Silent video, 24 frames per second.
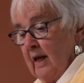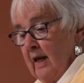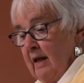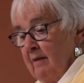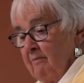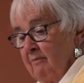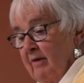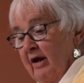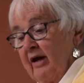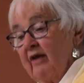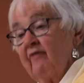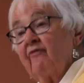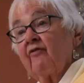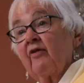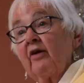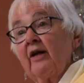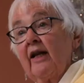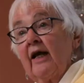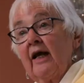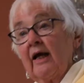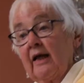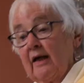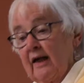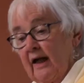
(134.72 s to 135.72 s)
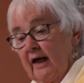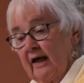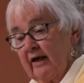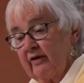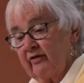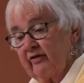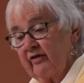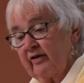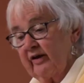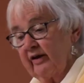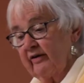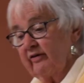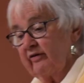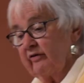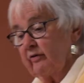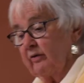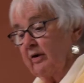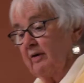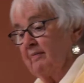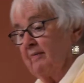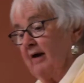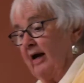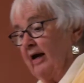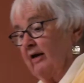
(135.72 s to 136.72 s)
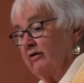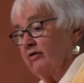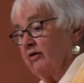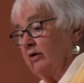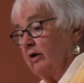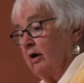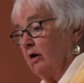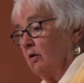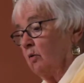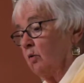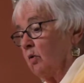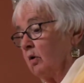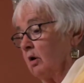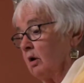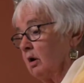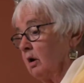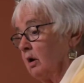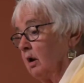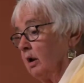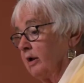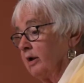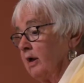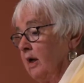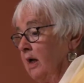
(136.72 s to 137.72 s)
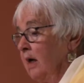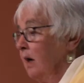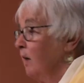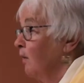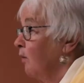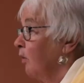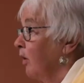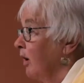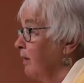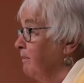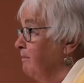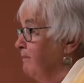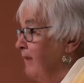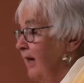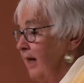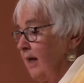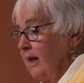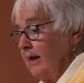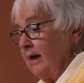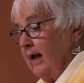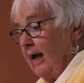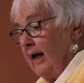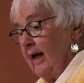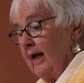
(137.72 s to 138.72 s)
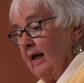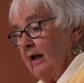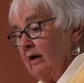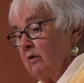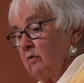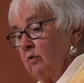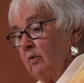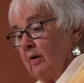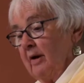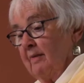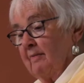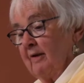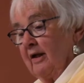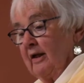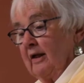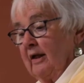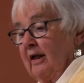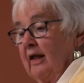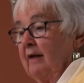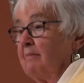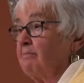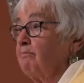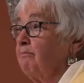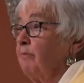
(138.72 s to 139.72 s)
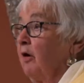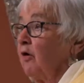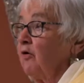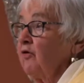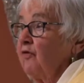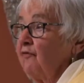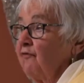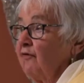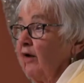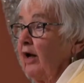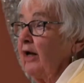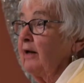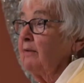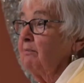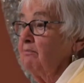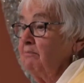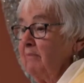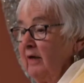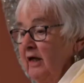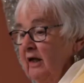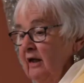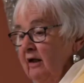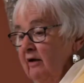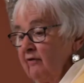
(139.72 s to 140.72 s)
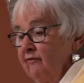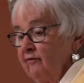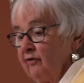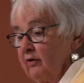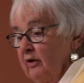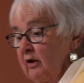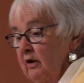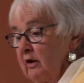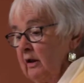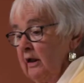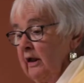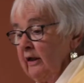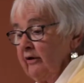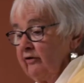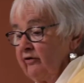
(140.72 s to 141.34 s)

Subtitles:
Betty Friedan asked us to imagine a world where men and women can both find meaningful,